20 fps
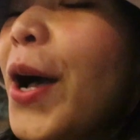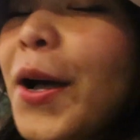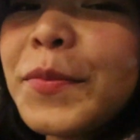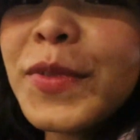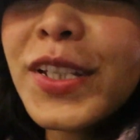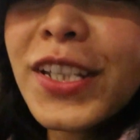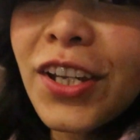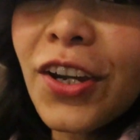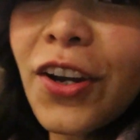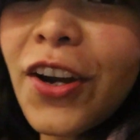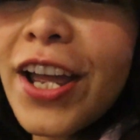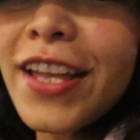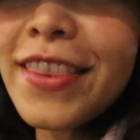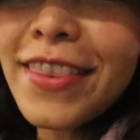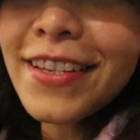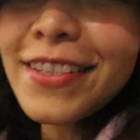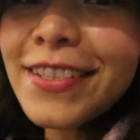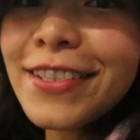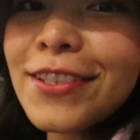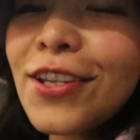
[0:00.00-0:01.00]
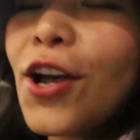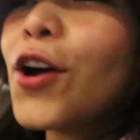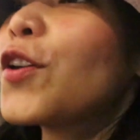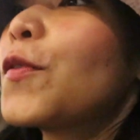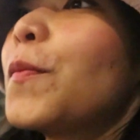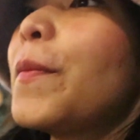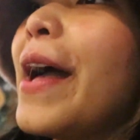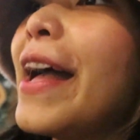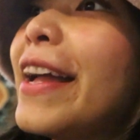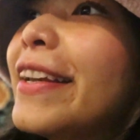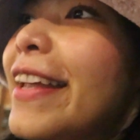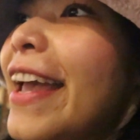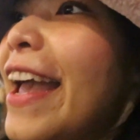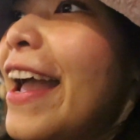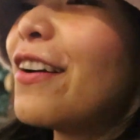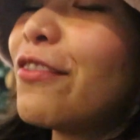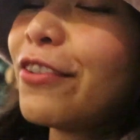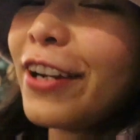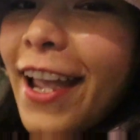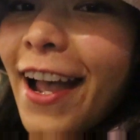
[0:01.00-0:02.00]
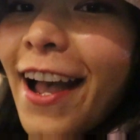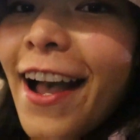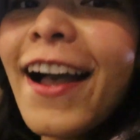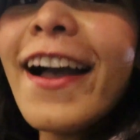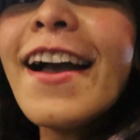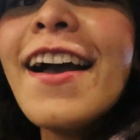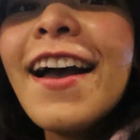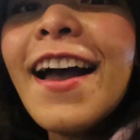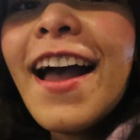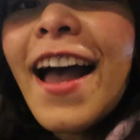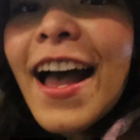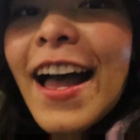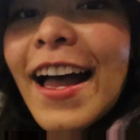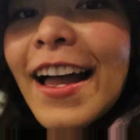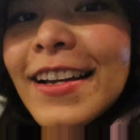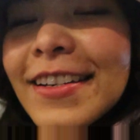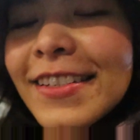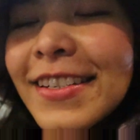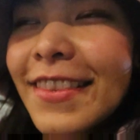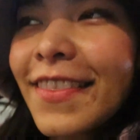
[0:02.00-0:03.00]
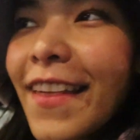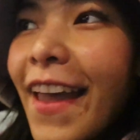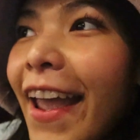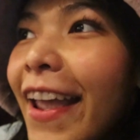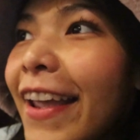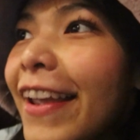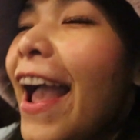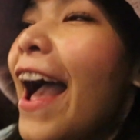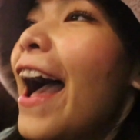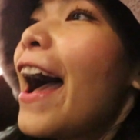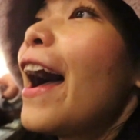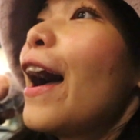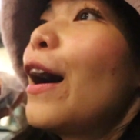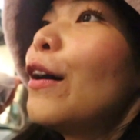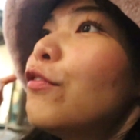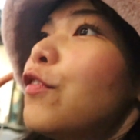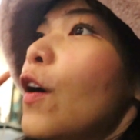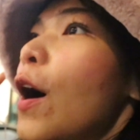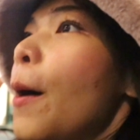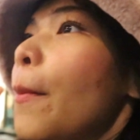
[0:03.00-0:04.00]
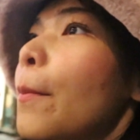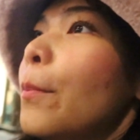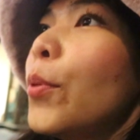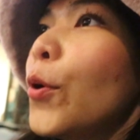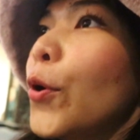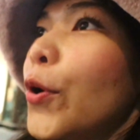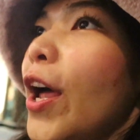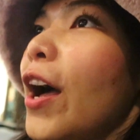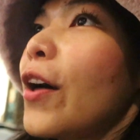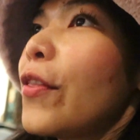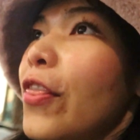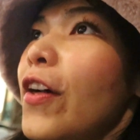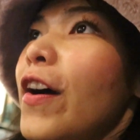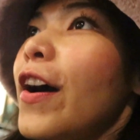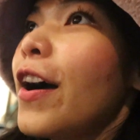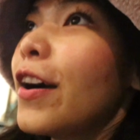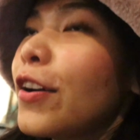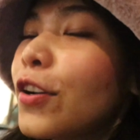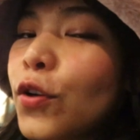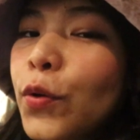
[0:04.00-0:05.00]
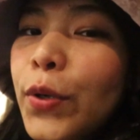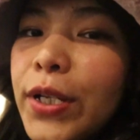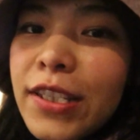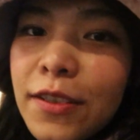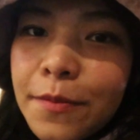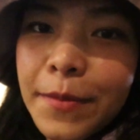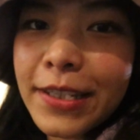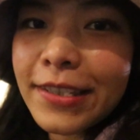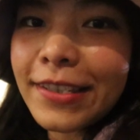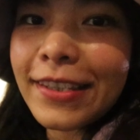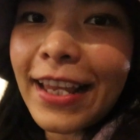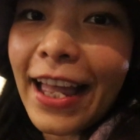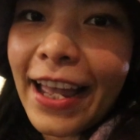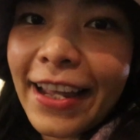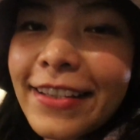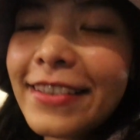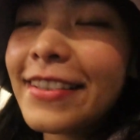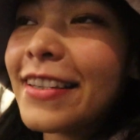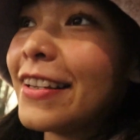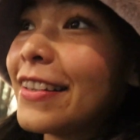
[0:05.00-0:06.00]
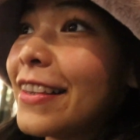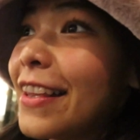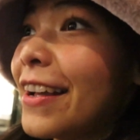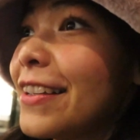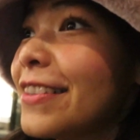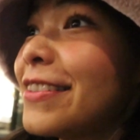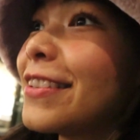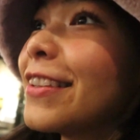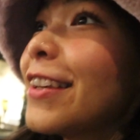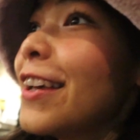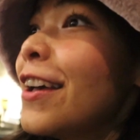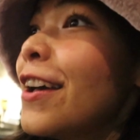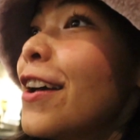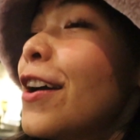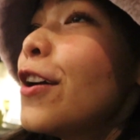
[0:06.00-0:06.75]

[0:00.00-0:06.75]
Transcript: So I'm here at the Stockmann area and they have put out the Christmas lights and that's